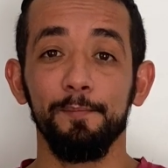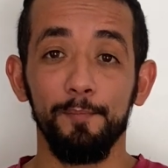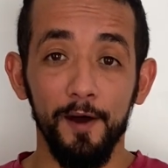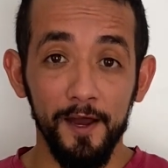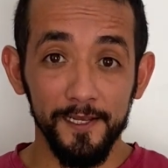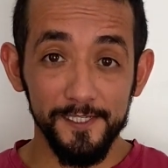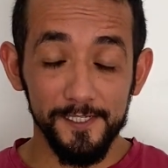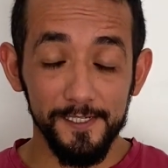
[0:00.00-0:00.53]
a
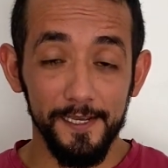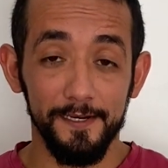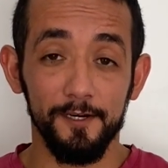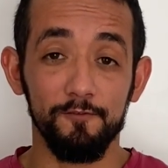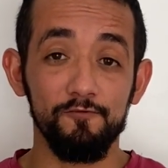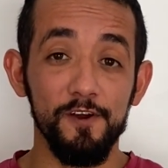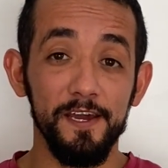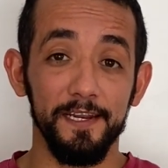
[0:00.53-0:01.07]
boss and are
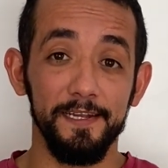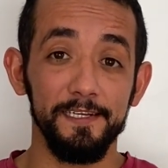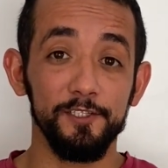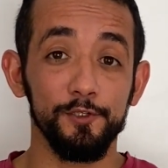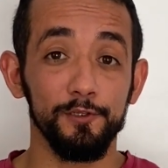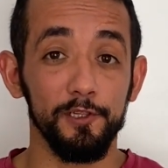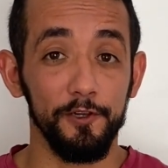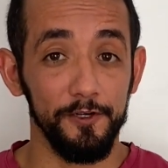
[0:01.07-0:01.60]
ready
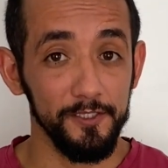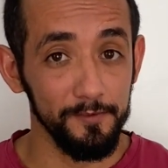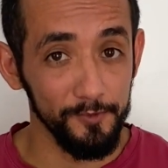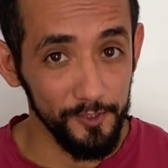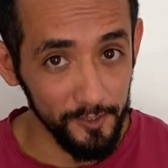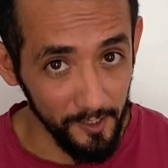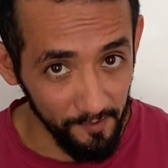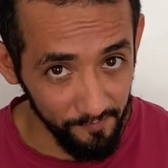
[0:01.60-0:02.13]
to learn some
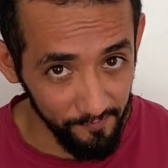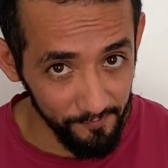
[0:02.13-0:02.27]
stuff.